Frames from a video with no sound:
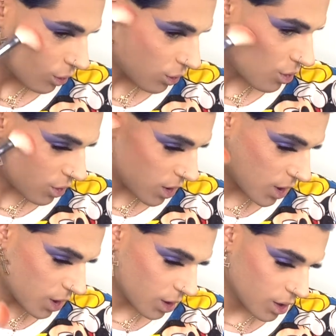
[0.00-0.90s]

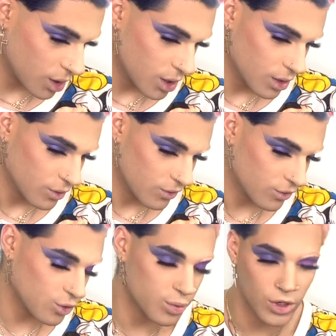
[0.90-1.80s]
Okay,
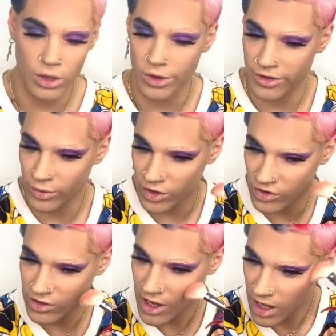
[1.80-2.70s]
Super Glow is where
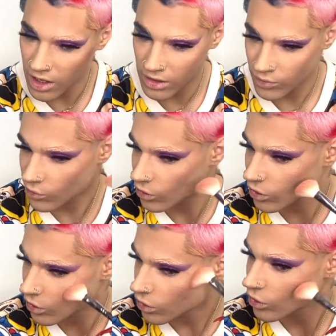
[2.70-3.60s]
she's at.
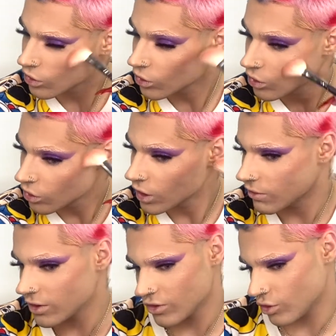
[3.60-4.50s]

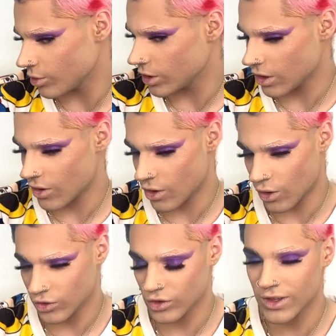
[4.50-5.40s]
Even the Super Glow
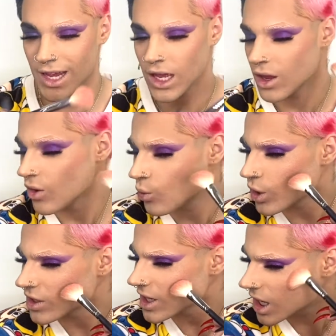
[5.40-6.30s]
also is like
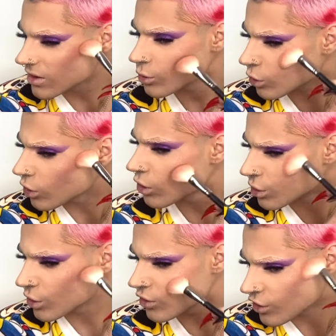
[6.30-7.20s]
works, I guess,
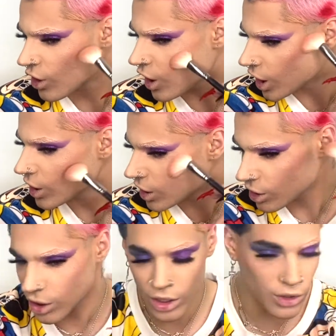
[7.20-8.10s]
as a
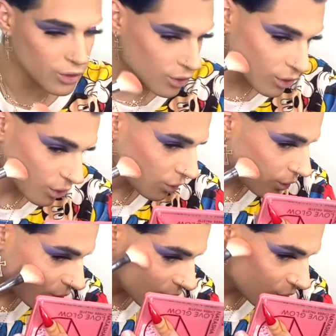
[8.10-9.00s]
highlighter.
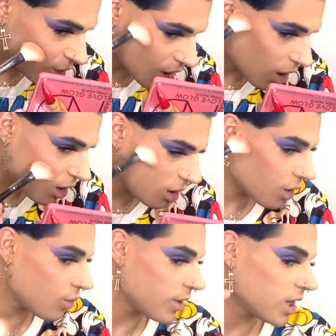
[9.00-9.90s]
Yeah,
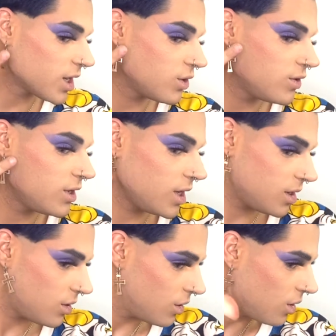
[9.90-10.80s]
oh my god, can you see
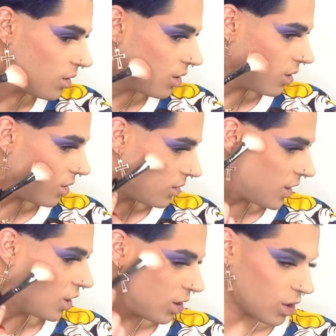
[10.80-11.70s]
like the
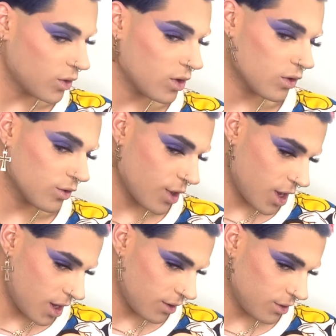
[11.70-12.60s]
glow he also
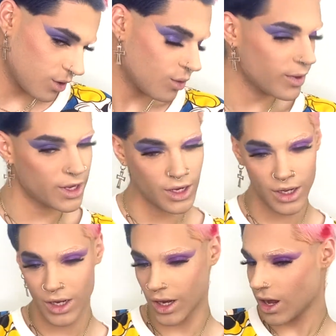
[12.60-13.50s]
has? Oh my
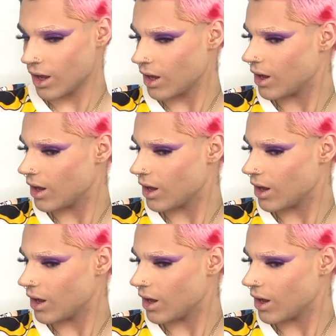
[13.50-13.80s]
god.